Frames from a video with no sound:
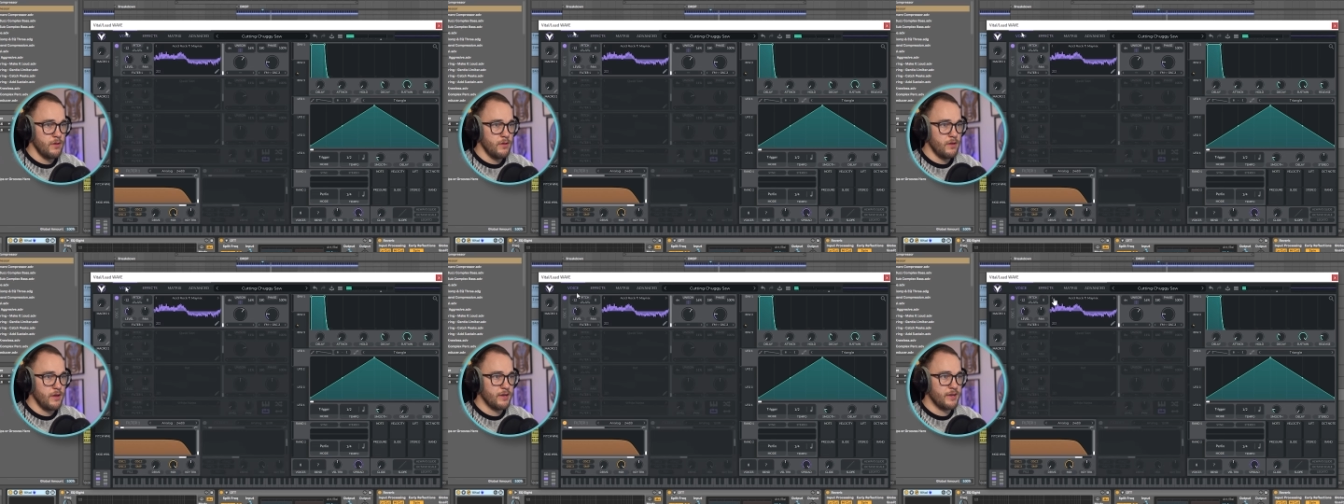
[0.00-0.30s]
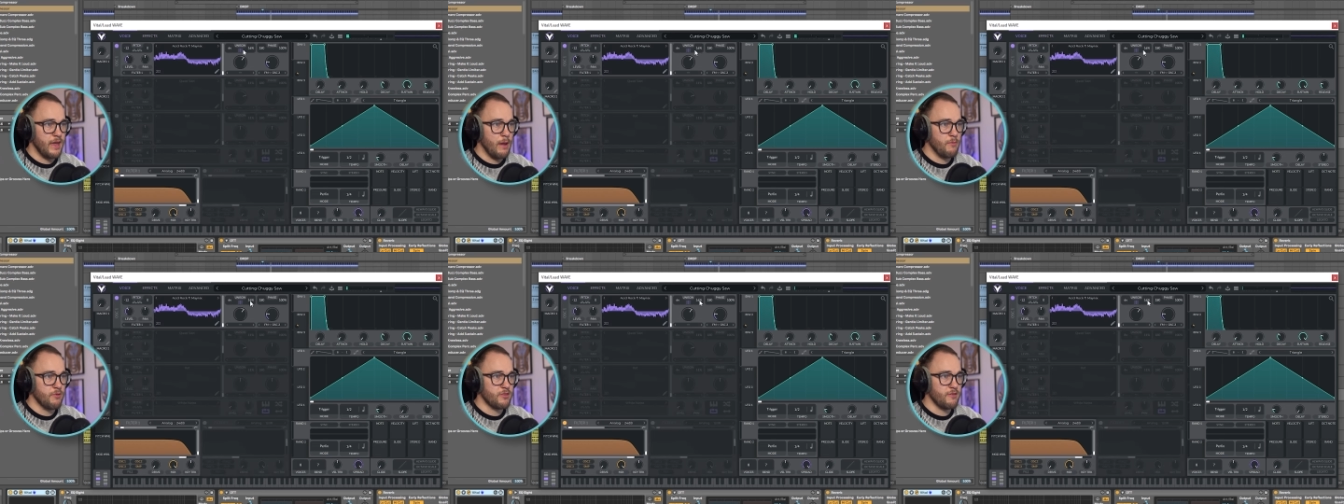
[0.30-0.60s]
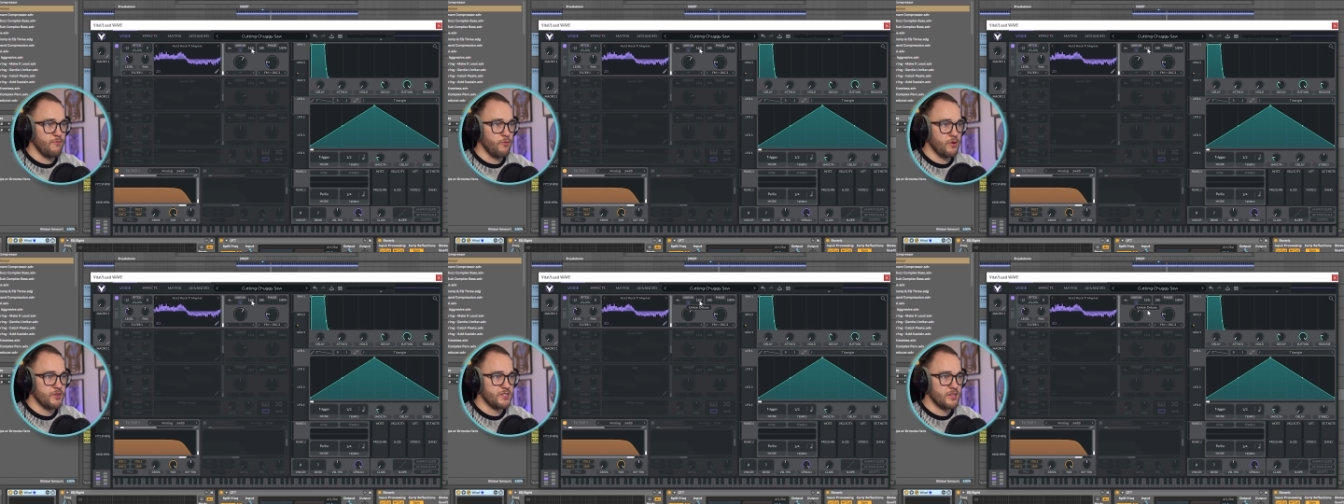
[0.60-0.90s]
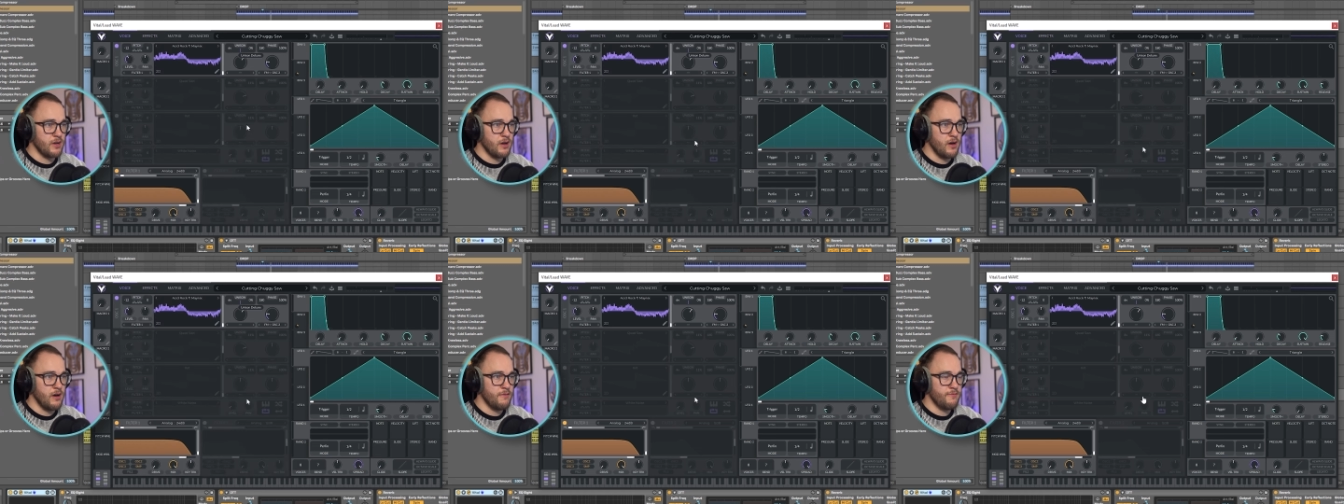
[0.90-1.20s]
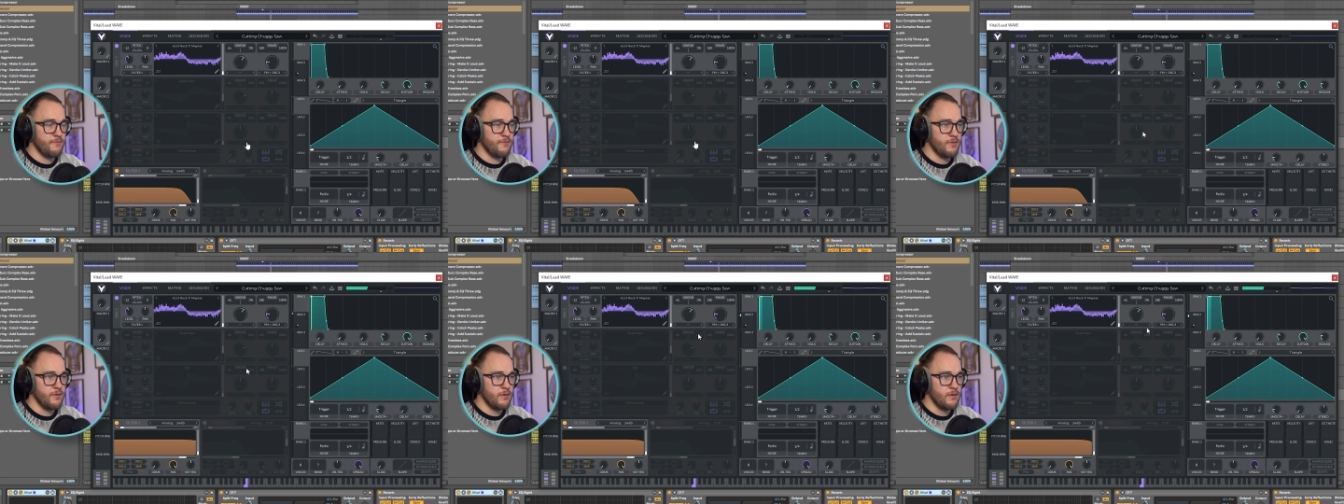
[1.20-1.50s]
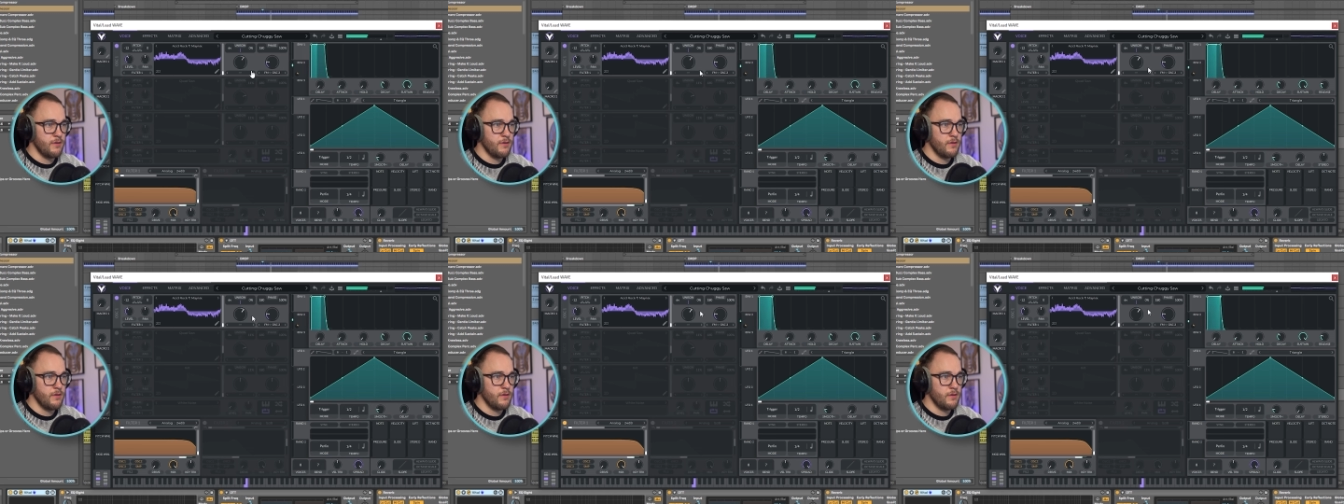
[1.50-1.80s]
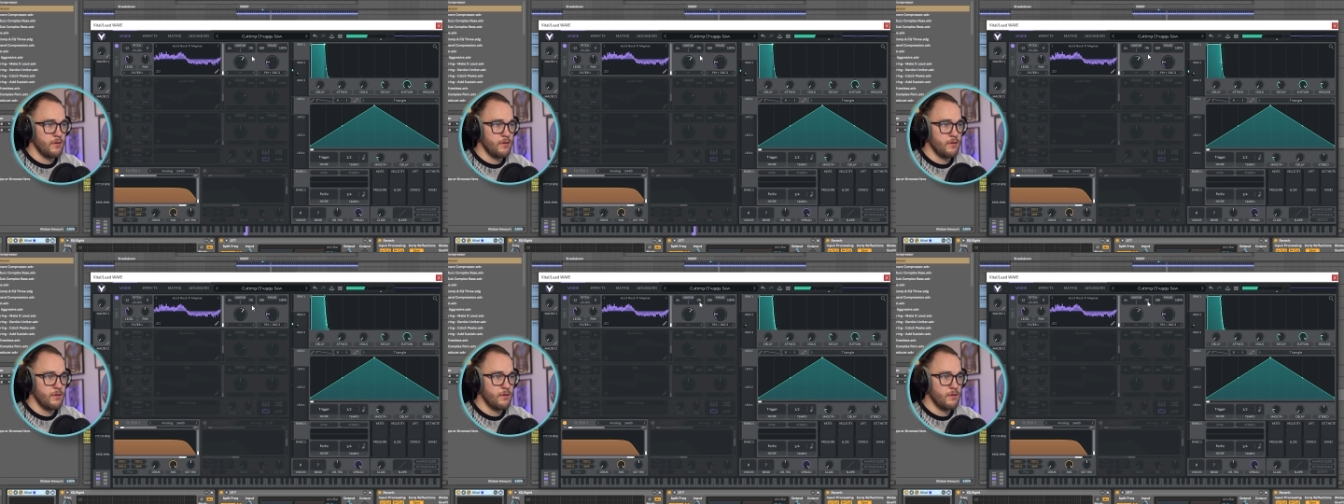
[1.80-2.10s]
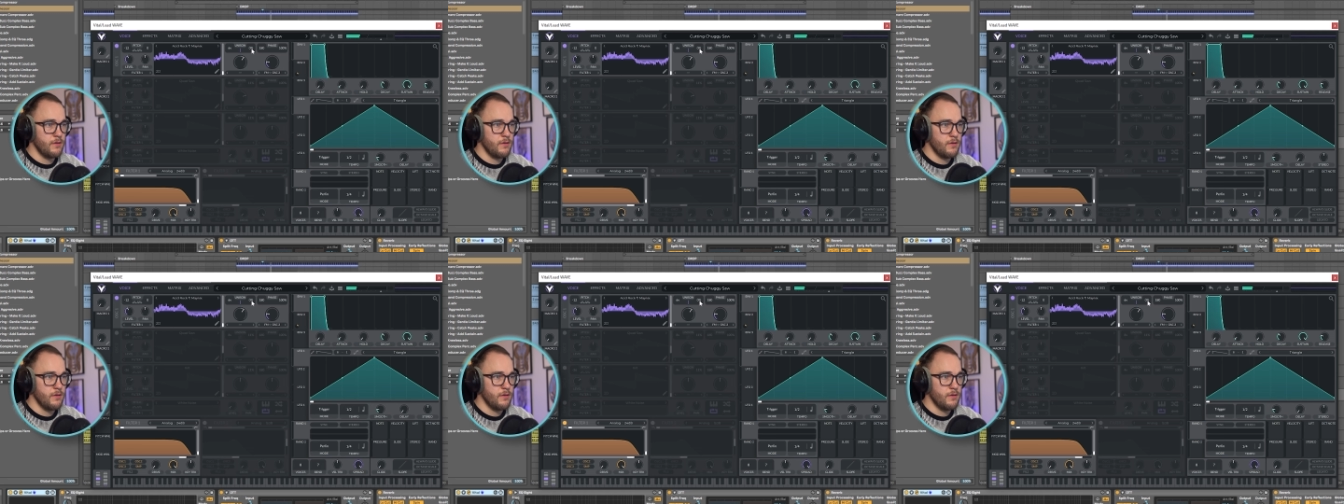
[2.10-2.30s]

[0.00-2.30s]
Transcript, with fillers: Again, with the voicing off, you